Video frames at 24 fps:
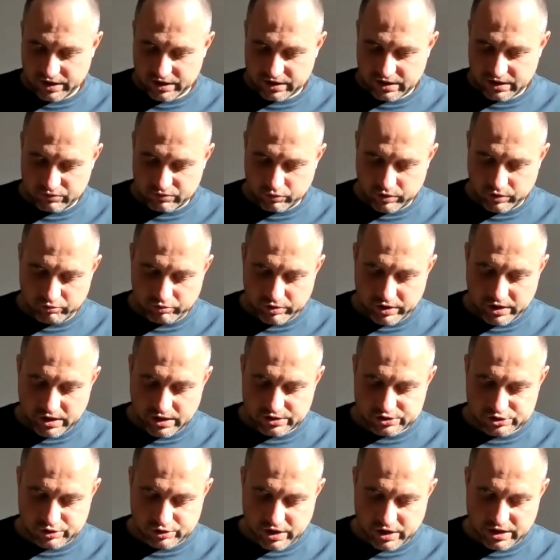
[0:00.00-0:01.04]
thing that we
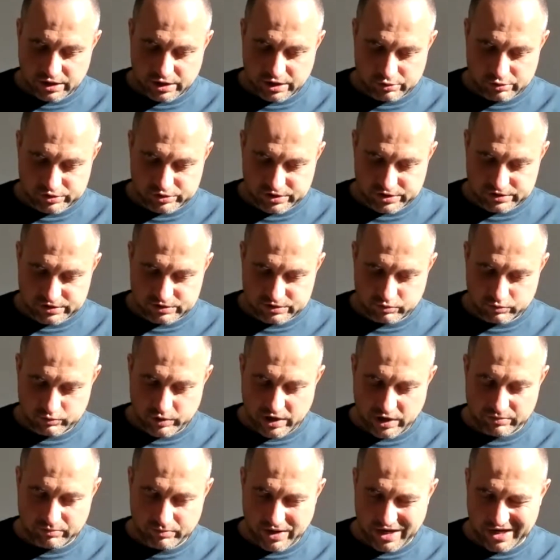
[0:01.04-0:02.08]
really try to use is
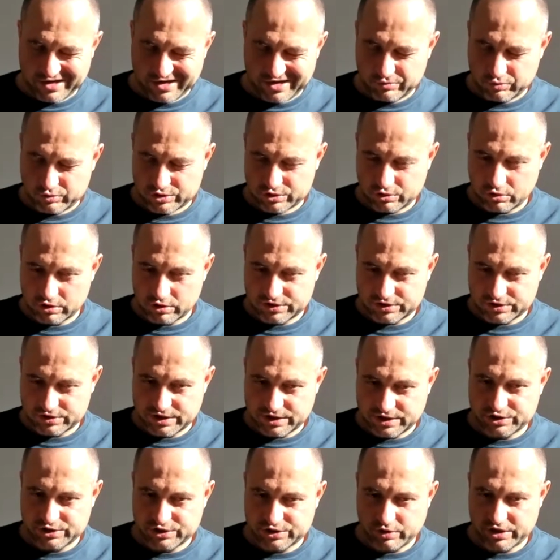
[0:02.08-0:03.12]
at Bain, it was called
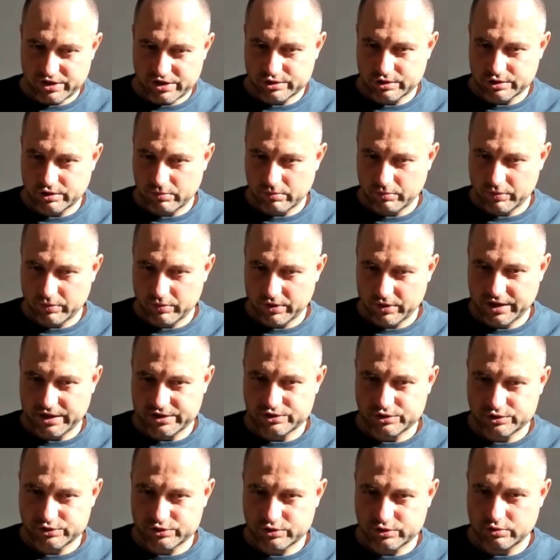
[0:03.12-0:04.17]
situation,
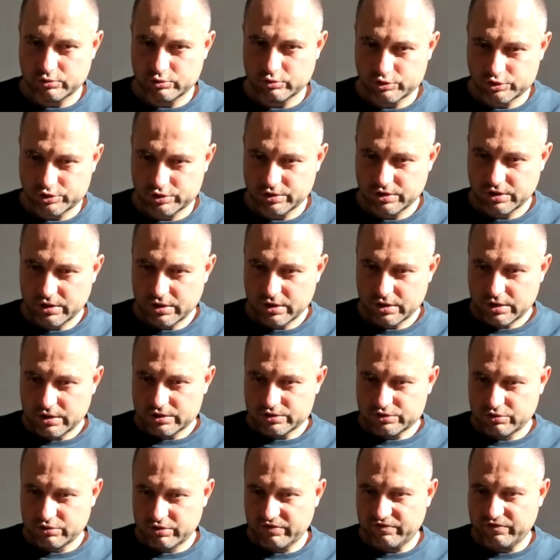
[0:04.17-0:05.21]
complication, solution.
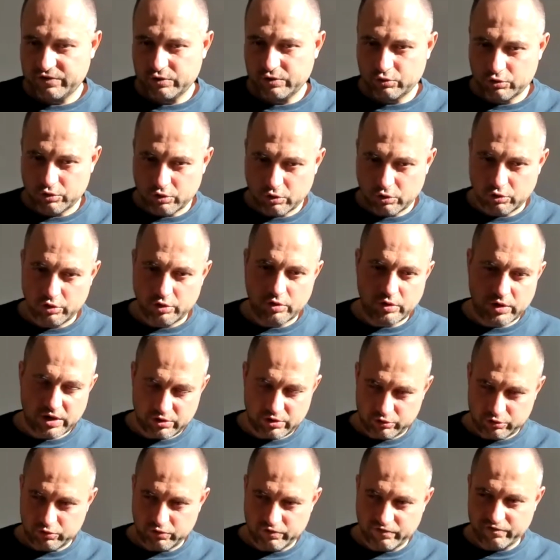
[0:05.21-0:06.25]
So if you don't know how
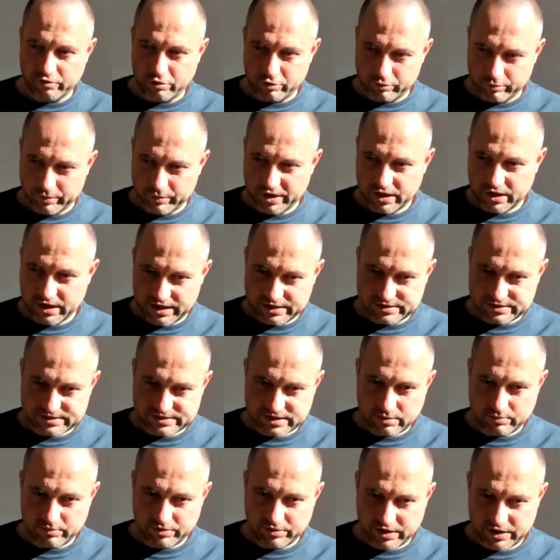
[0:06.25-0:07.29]
to formulate
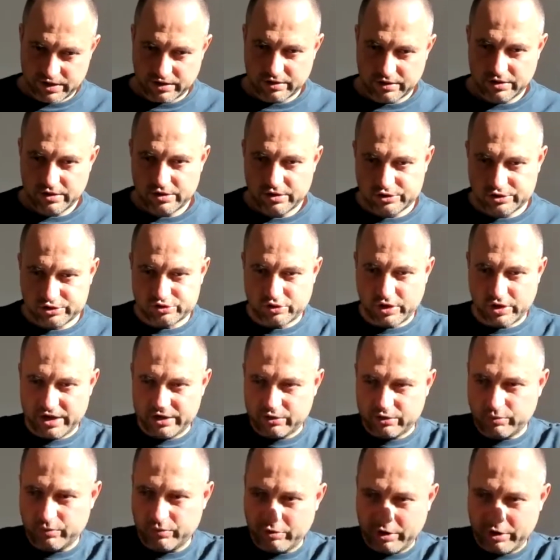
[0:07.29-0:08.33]
something, try to
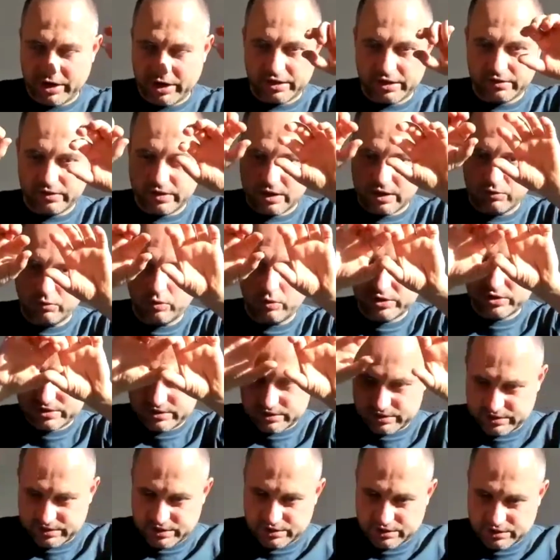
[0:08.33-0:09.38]
break it down. What's the
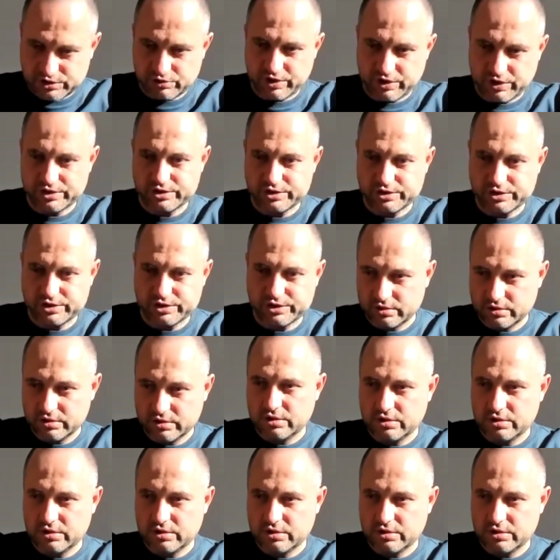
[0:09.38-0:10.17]
situation?